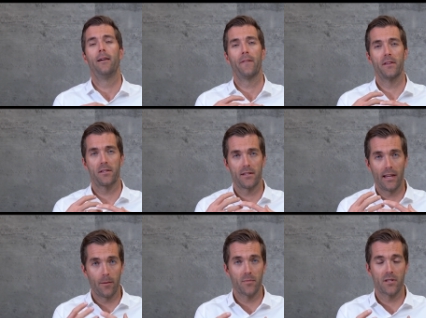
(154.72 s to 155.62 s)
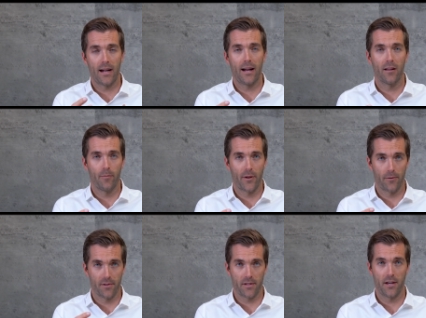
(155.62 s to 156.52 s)
the same style of
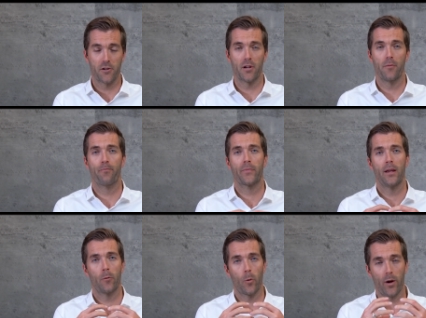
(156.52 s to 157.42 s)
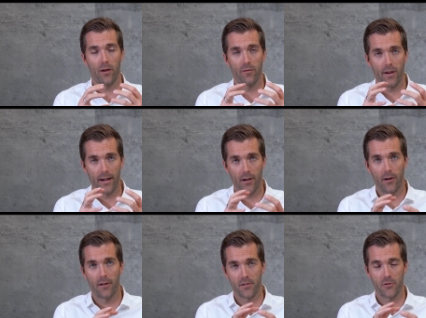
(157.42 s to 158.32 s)
mineralization where we can find
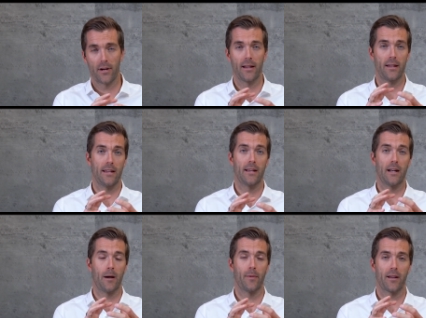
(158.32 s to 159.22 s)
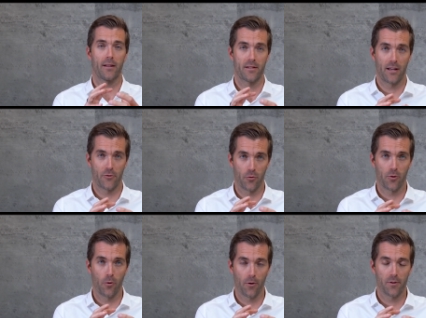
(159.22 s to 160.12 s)
concentrated economic central
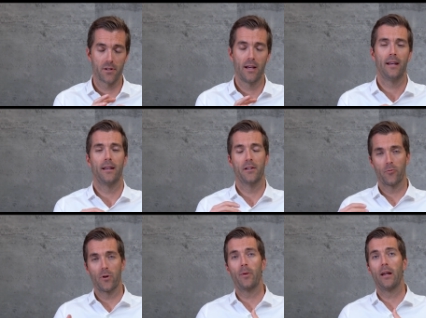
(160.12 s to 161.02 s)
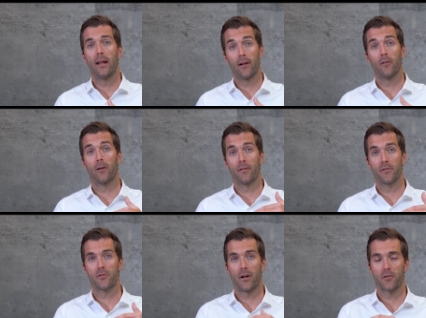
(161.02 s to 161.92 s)
cores is repeating along the
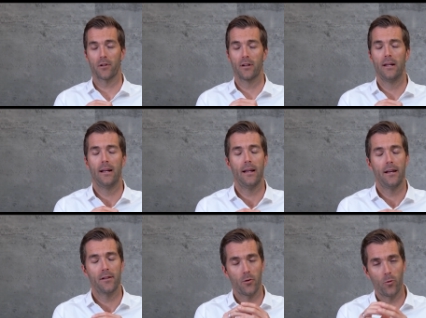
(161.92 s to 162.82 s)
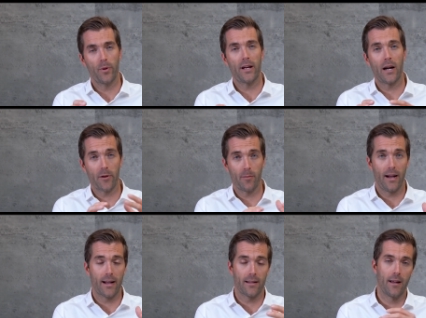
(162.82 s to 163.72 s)
structure. So we'll be coming
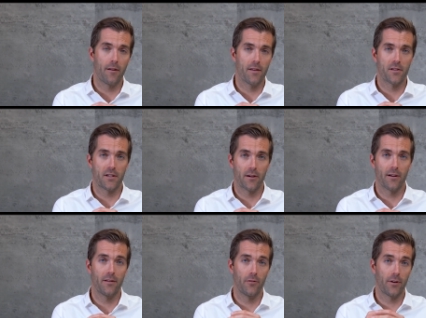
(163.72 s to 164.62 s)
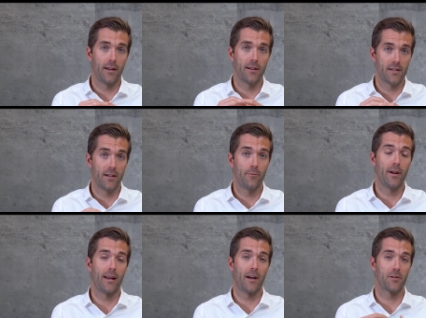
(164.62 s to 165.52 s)
back later this year and looking to see if
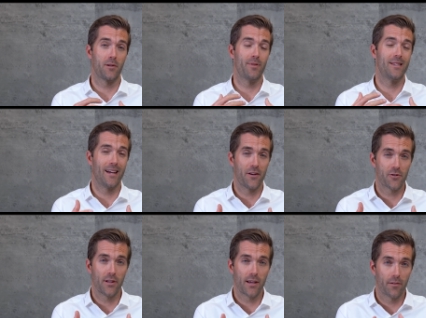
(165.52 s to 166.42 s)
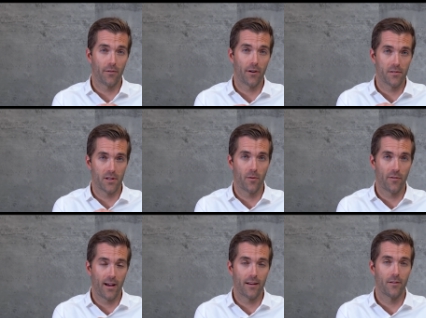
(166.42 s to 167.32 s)
we can actually potentially convert some of
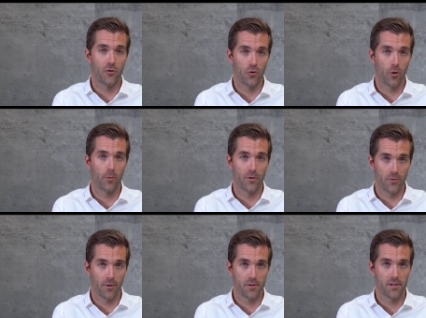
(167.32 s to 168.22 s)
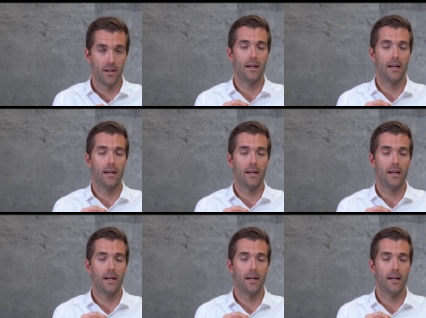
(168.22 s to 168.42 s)
that into JORC resource,